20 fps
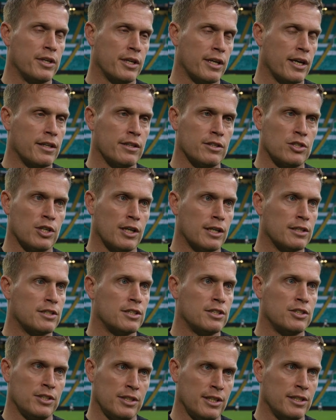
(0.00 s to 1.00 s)
you get the
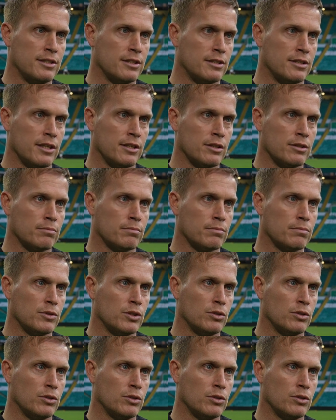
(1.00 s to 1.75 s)
chances you need to take them.